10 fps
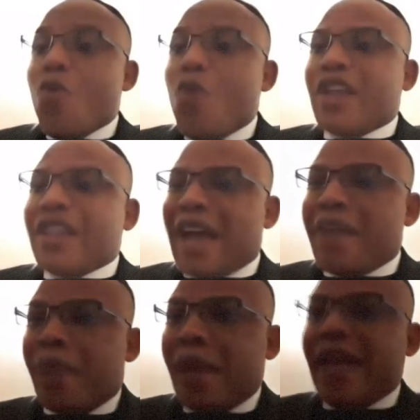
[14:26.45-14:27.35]
which
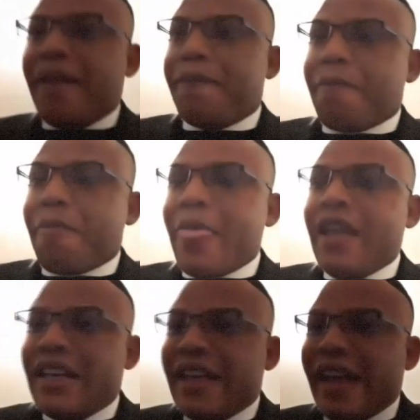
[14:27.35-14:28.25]
I blame
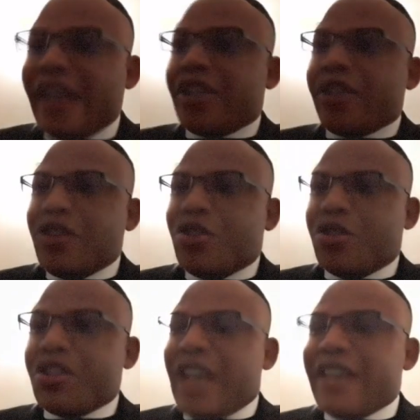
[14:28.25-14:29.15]
the Nigerian
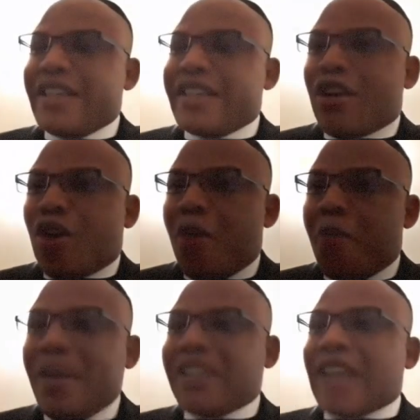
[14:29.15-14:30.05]
judiciary is a
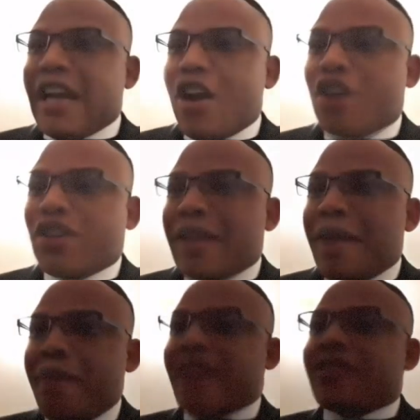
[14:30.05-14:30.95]
complete and
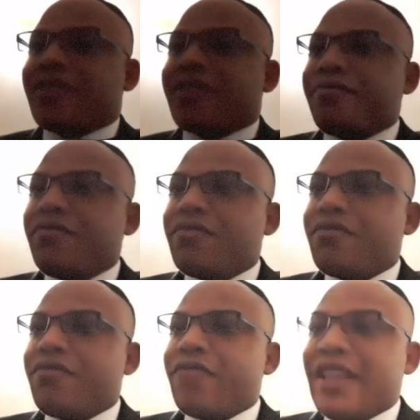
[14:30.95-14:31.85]
utter mess.
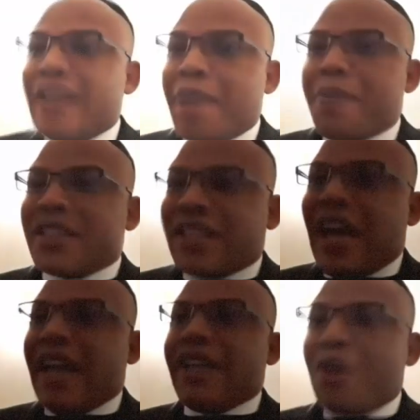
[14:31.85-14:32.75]
They
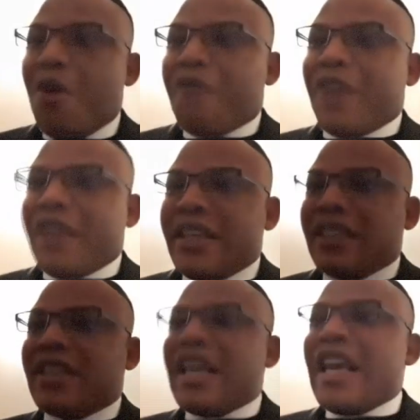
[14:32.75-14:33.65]
preside over
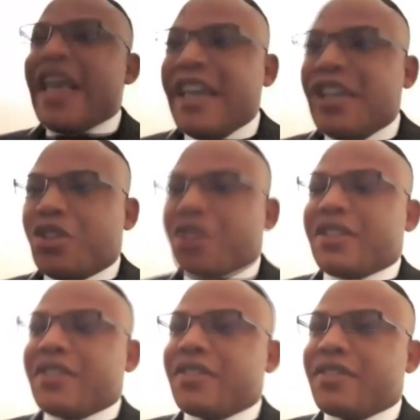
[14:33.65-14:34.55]
this
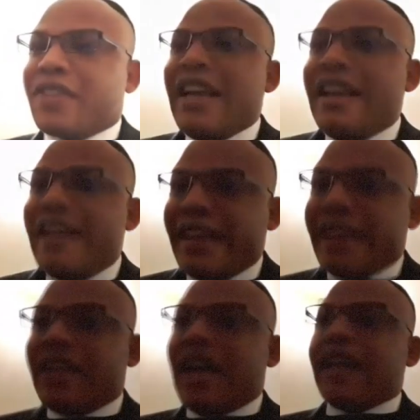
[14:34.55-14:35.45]
injustice,
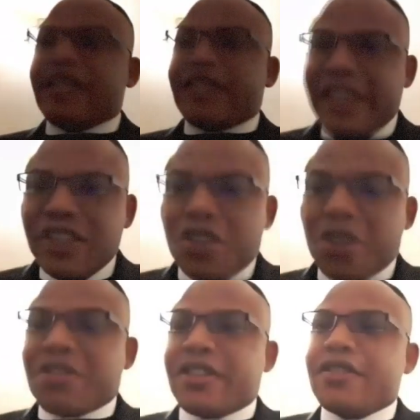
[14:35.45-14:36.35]
legalized
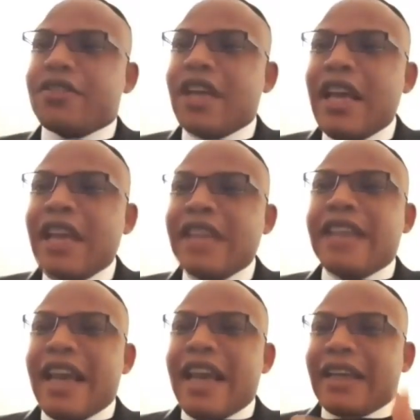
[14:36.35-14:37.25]
injustice.
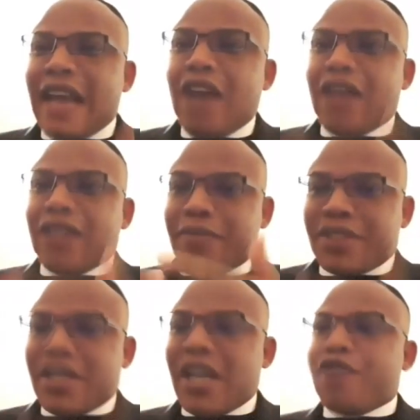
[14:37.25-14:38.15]
They allow
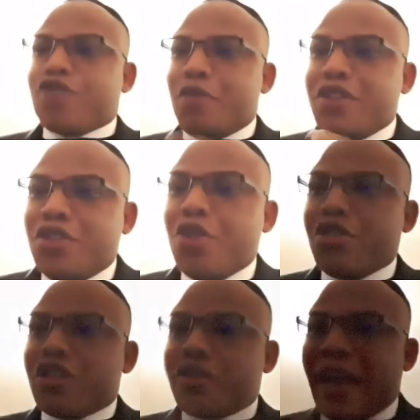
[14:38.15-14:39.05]
themselves to be
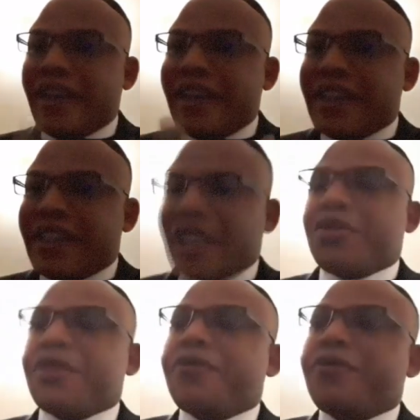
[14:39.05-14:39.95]
used by the
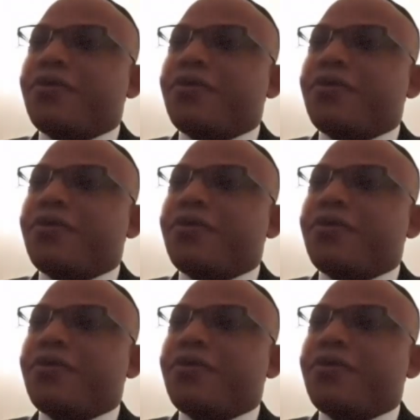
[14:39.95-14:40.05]
executive,